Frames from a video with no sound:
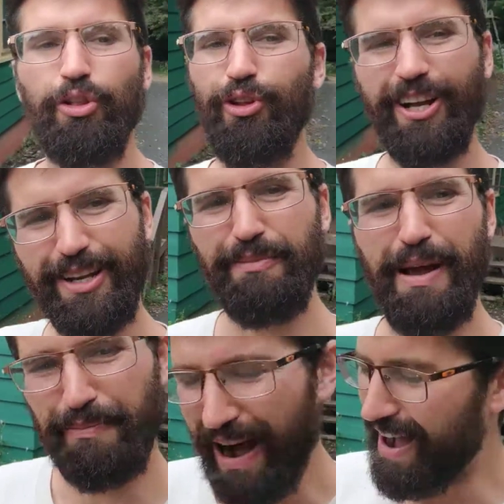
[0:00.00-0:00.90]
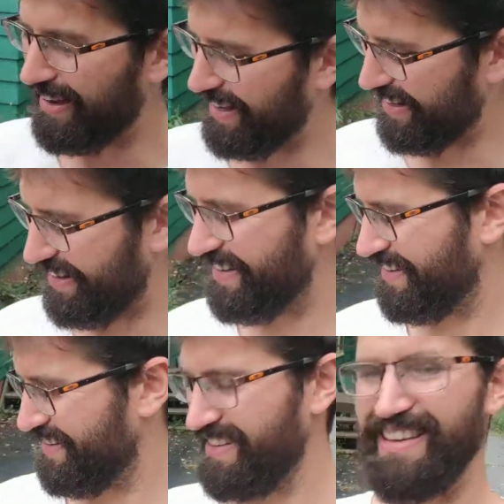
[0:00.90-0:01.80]
look in my pocket,
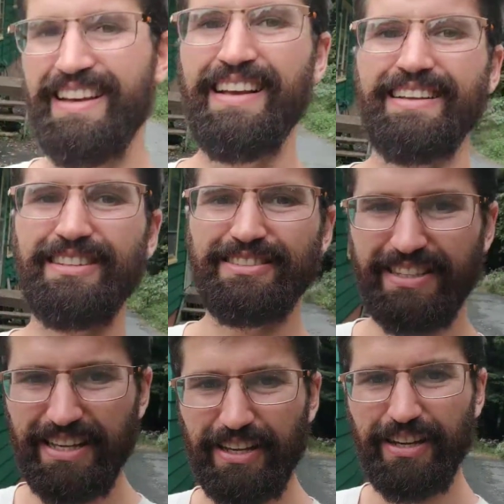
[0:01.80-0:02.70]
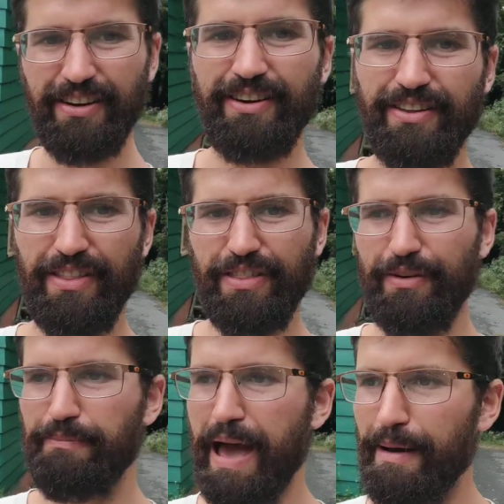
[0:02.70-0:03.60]
see
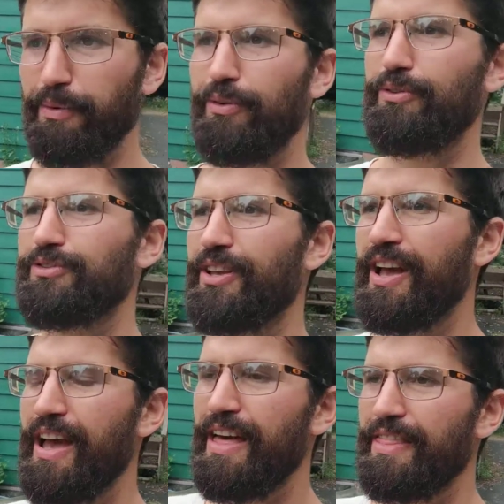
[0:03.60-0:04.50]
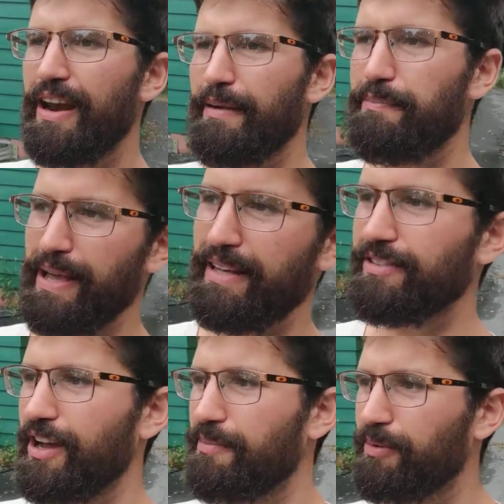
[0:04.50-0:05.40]
the pebbles that I
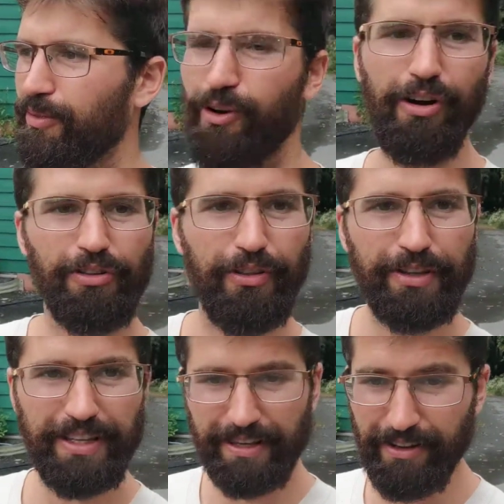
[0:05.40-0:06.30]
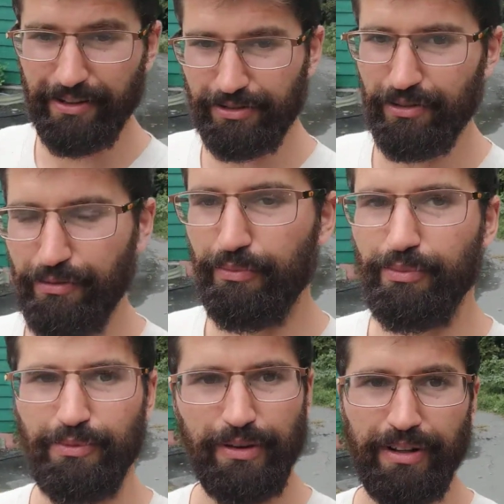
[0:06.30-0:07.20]
picked up along the years of
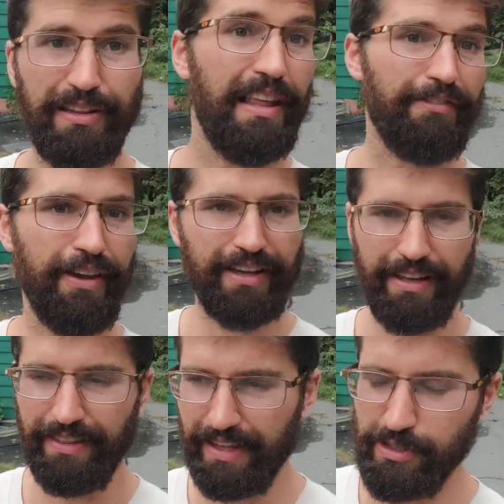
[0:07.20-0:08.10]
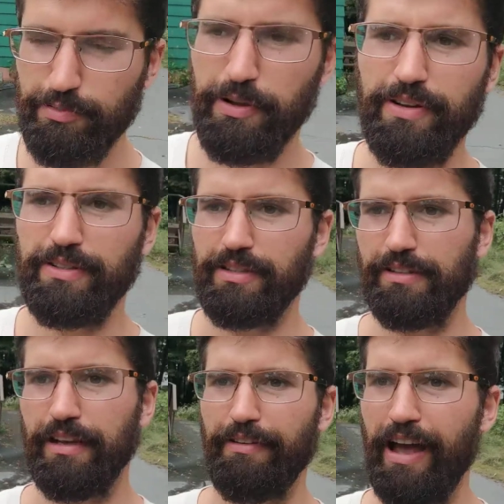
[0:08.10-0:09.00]
living and the
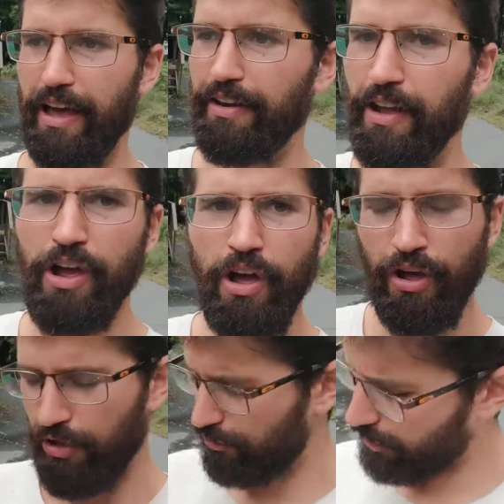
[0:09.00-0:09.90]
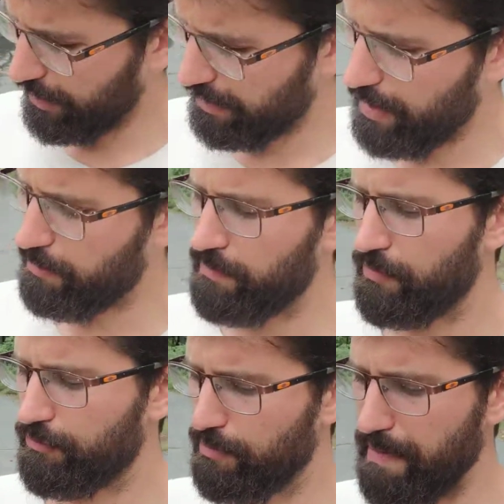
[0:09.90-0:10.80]
experiences I've had. Look at them,
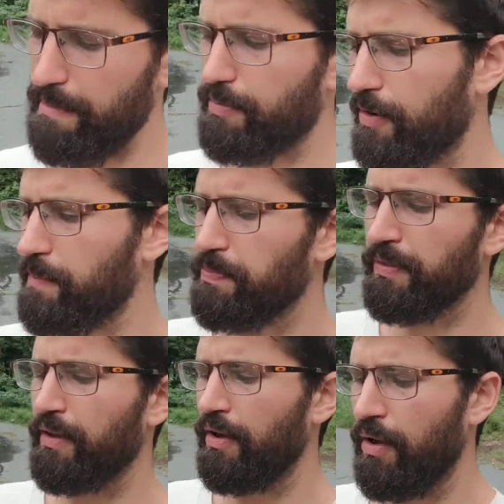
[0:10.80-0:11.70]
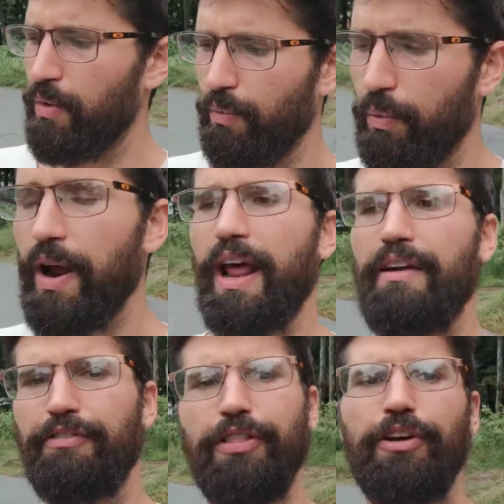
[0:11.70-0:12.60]
remember what
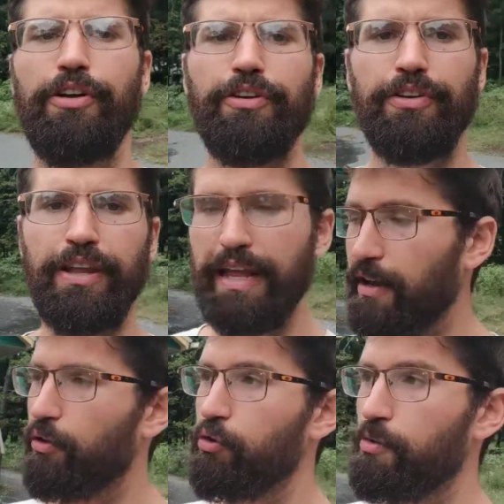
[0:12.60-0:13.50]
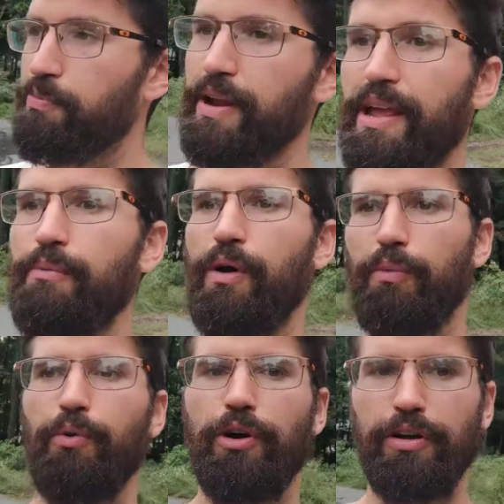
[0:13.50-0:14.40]
I've learned, incorporate
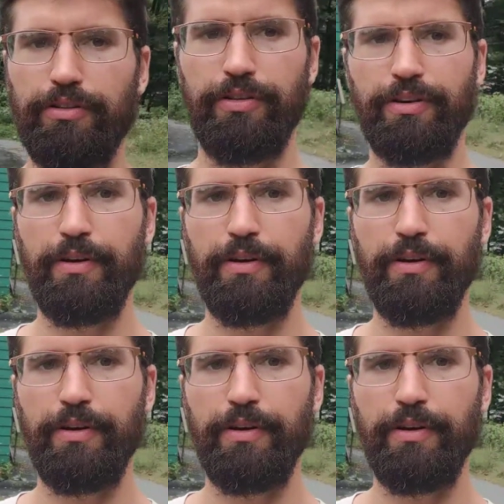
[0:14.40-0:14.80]
what worked,